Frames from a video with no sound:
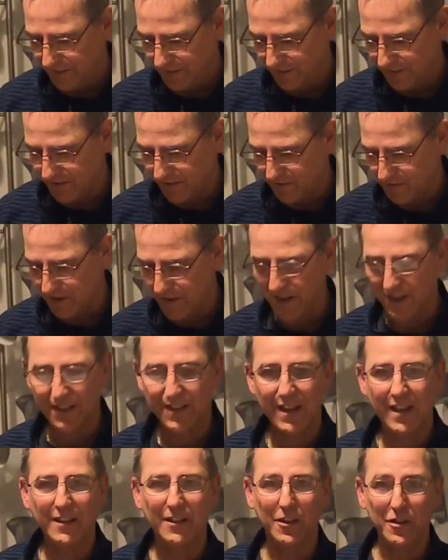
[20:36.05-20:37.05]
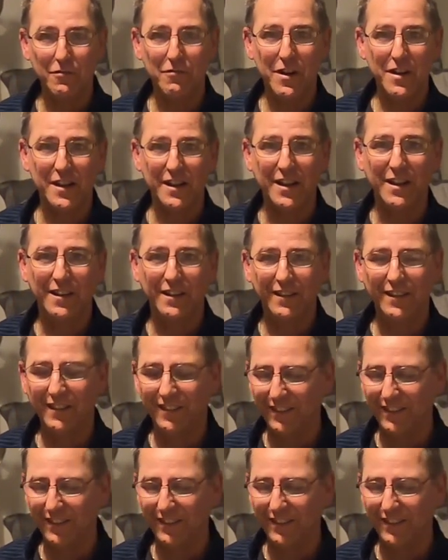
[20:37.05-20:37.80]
It's quite a deadly rig.